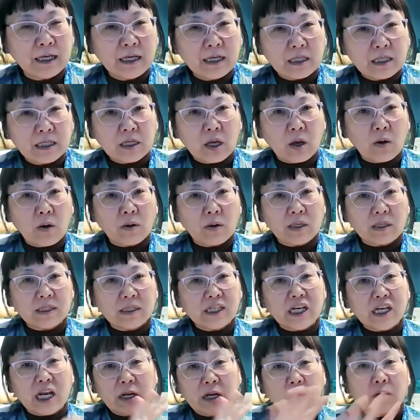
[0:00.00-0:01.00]
So
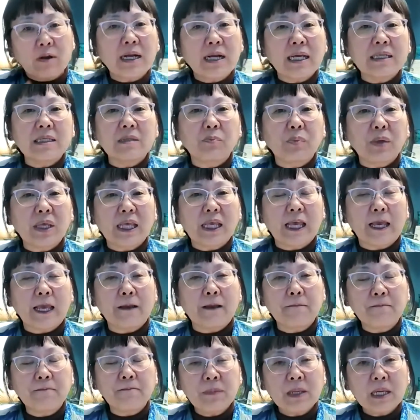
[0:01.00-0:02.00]
generally
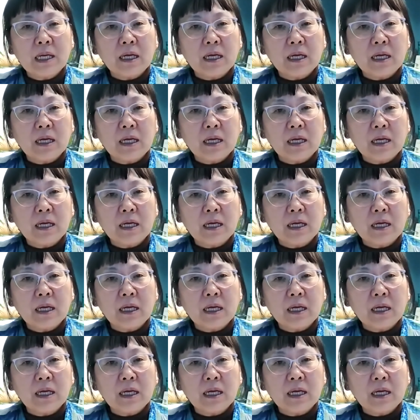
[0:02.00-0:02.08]
speaking,